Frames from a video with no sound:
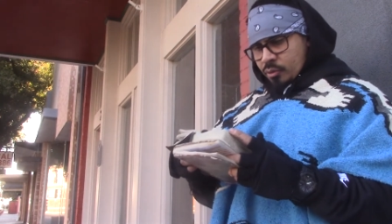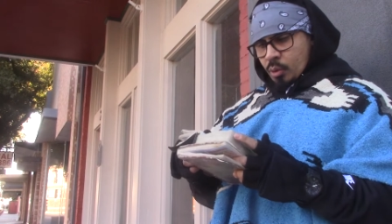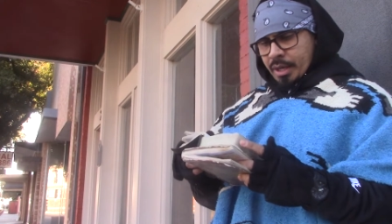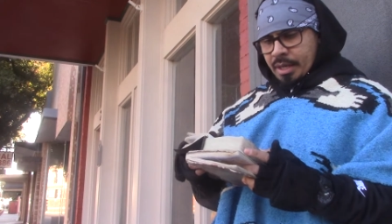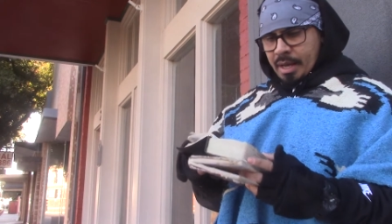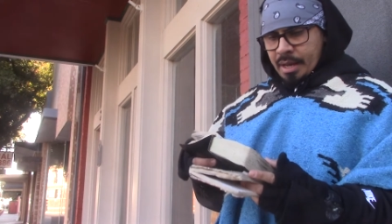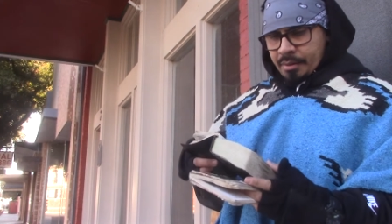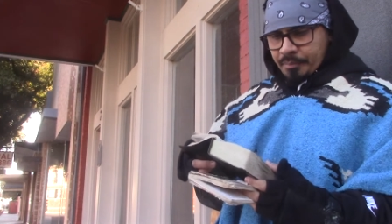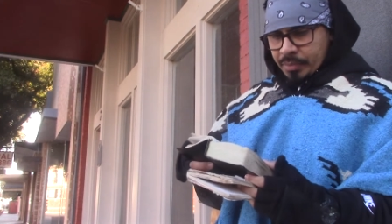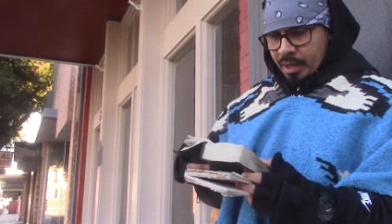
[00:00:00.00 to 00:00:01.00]
one again
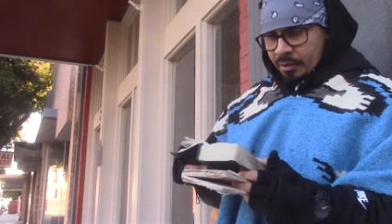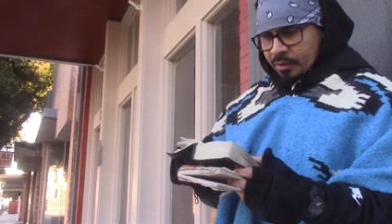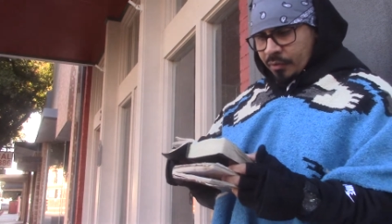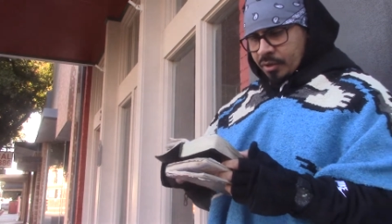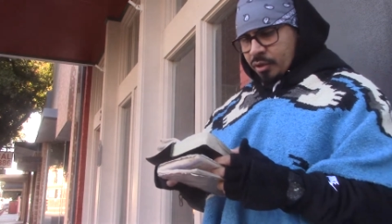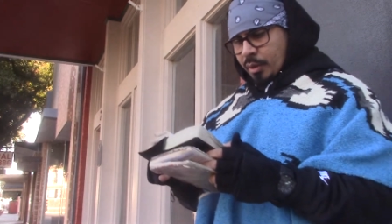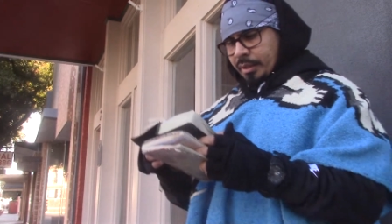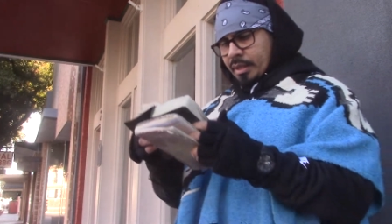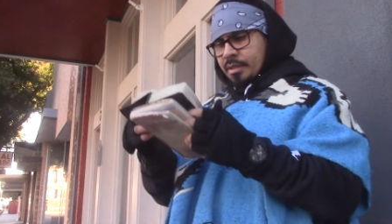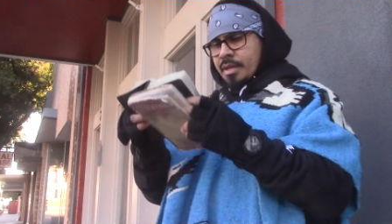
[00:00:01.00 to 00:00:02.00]
in 1
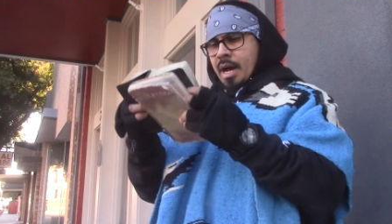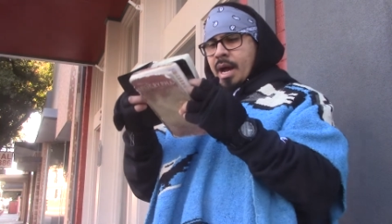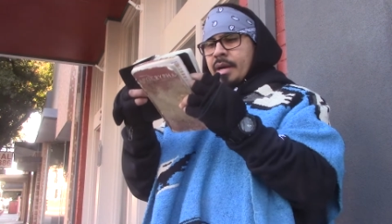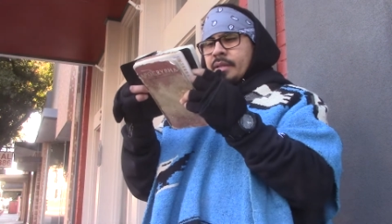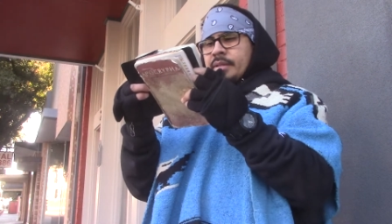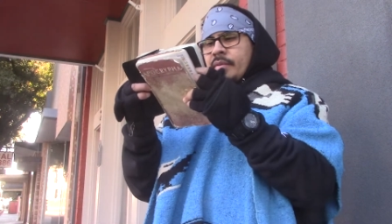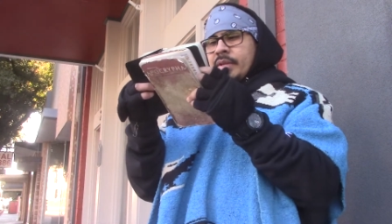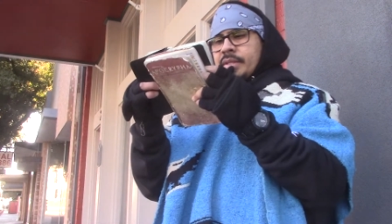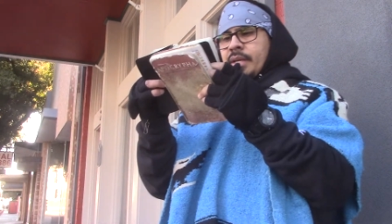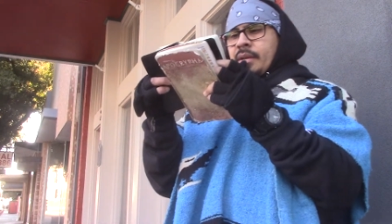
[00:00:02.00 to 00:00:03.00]
Corinthians 9 and
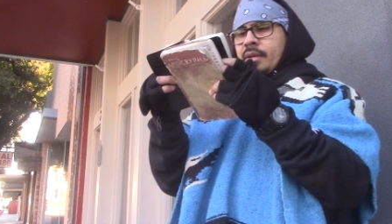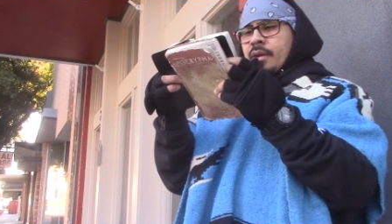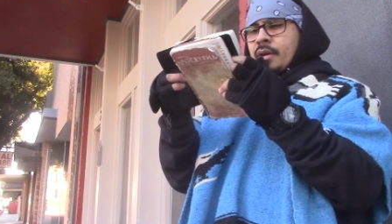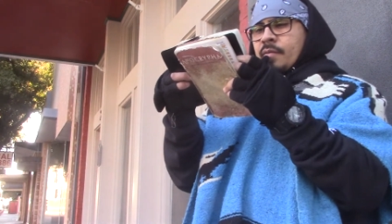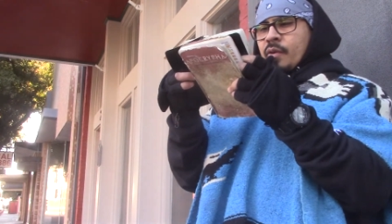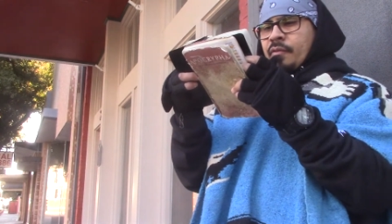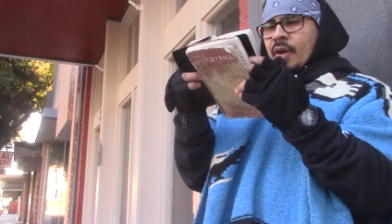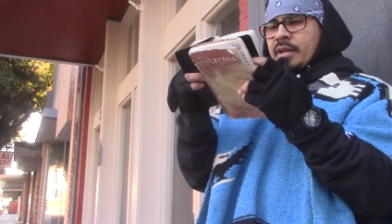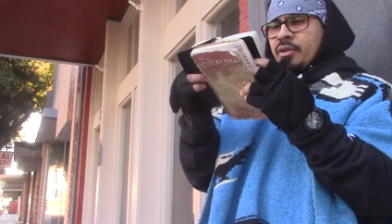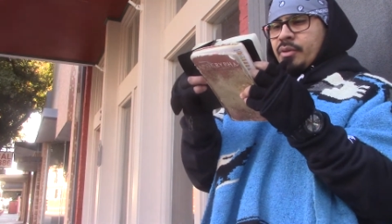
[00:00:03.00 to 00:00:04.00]
17. For if
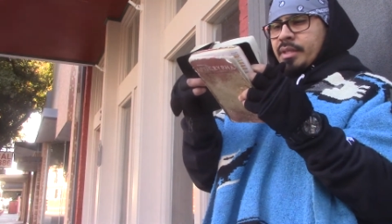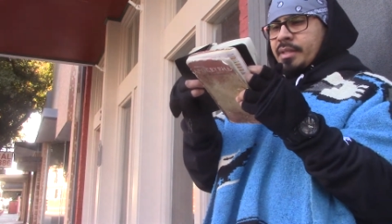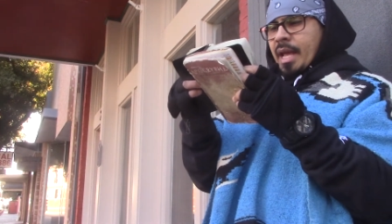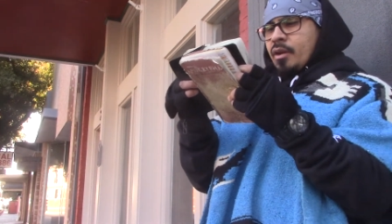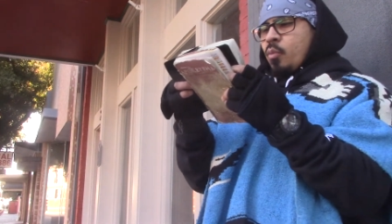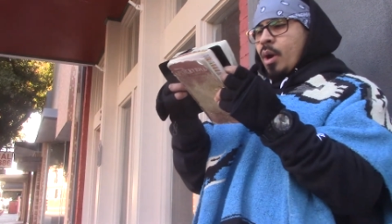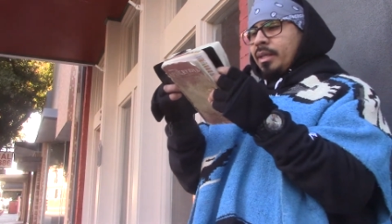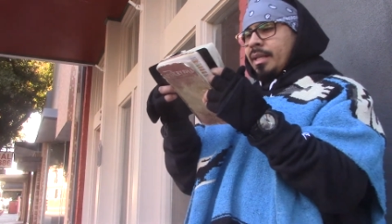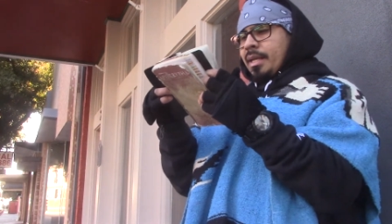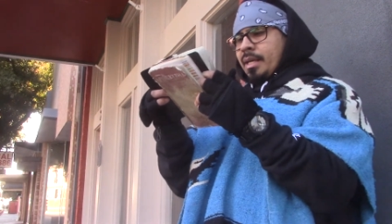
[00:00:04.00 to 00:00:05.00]
I do this thing
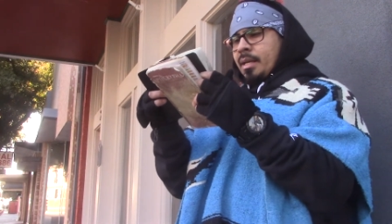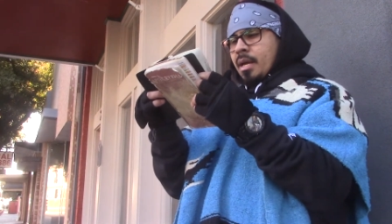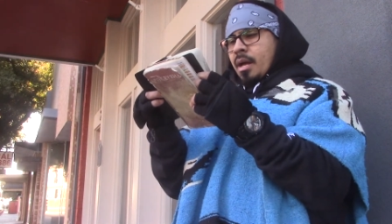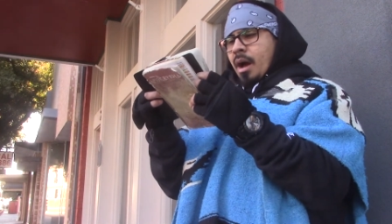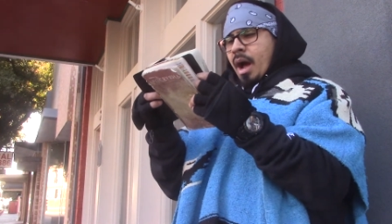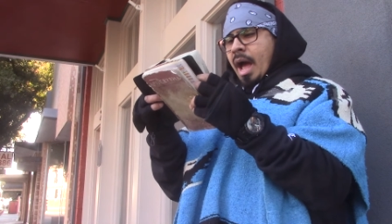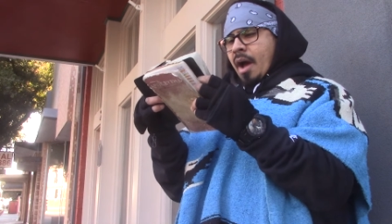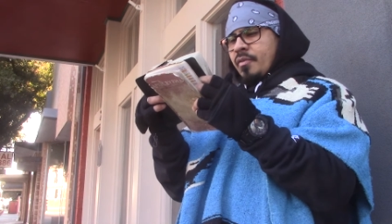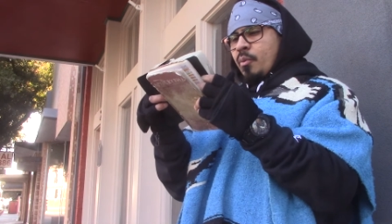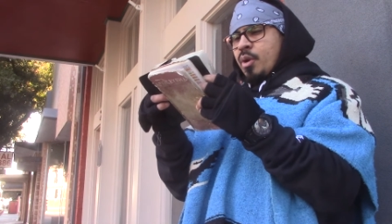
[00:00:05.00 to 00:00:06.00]
willingly, I
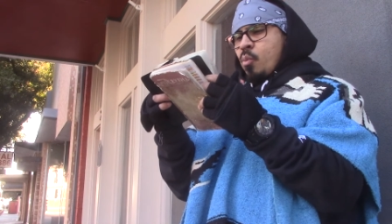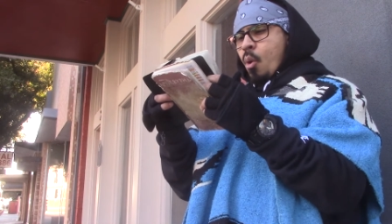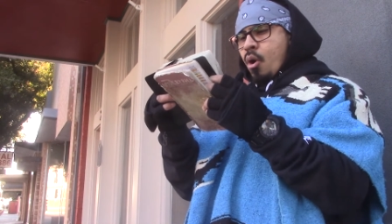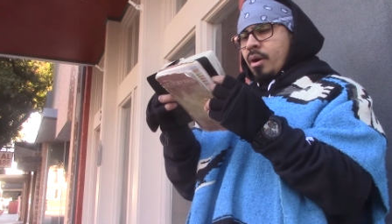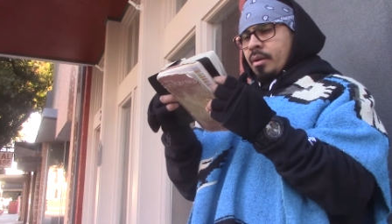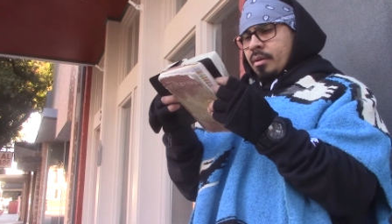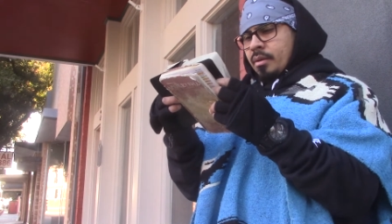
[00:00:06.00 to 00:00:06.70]
have a reward.